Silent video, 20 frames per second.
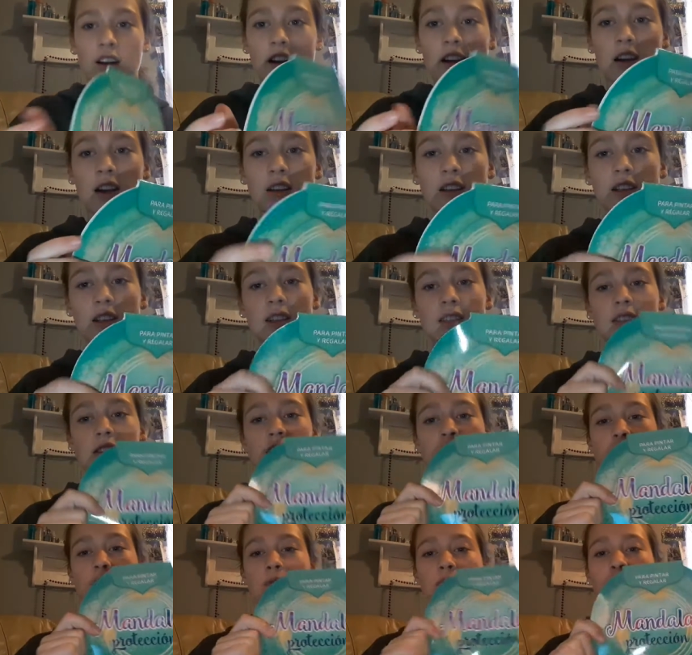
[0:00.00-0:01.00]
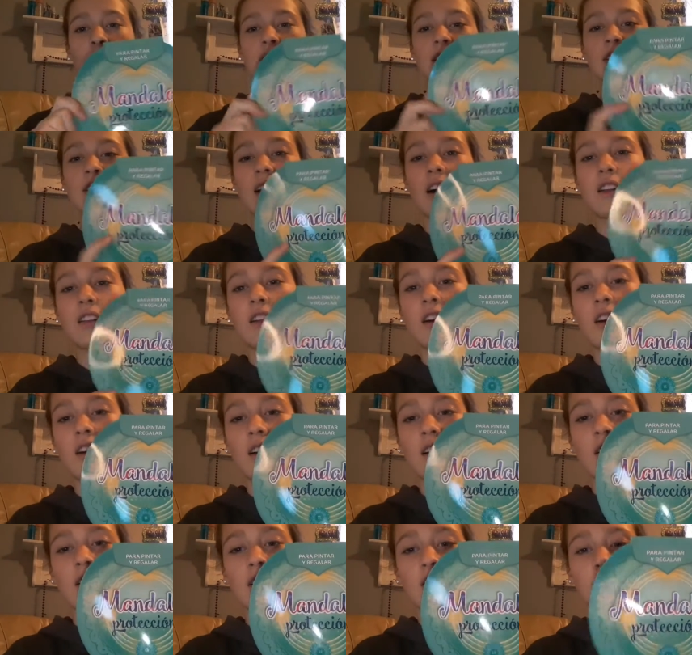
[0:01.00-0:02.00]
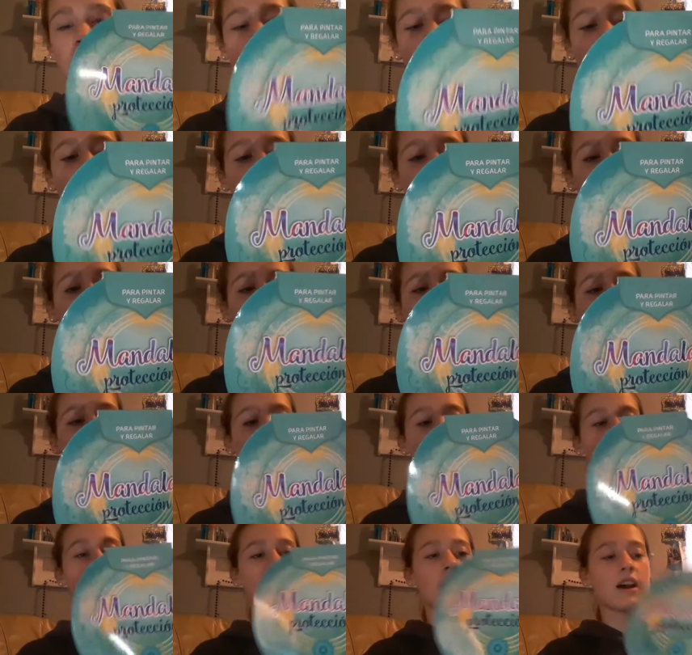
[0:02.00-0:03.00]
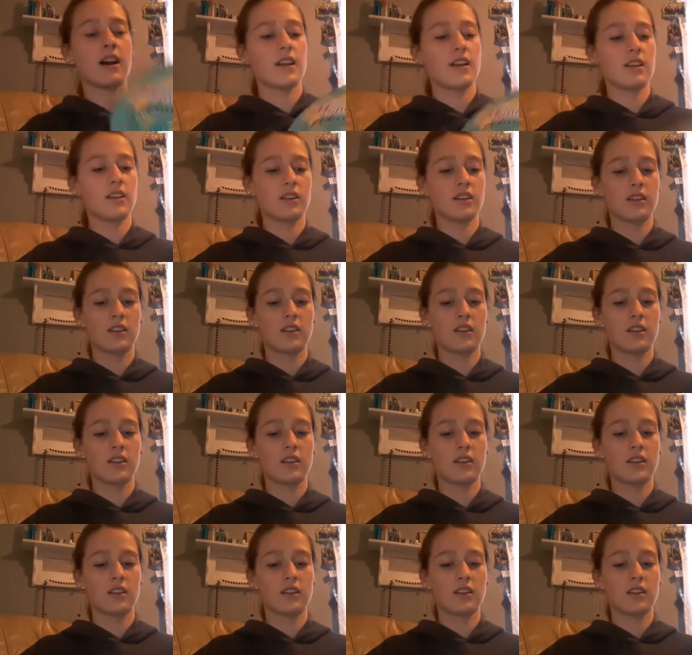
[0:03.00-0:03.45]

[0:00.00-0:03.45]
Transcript: I got this mandala coloring pad.